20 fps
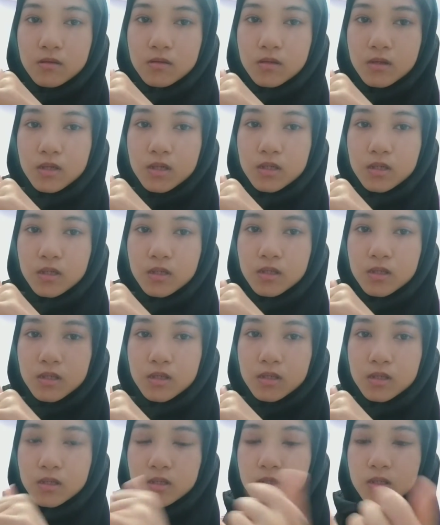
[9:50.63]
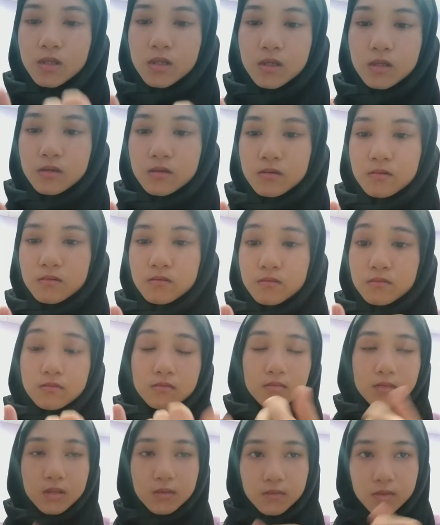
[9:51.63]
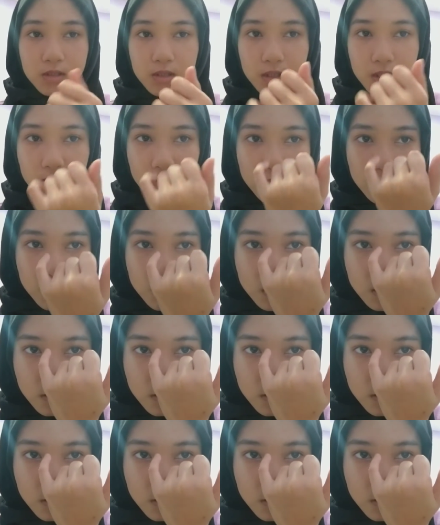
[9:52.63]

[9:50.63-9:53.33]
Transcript: Right, and take the shade, the one that I use as a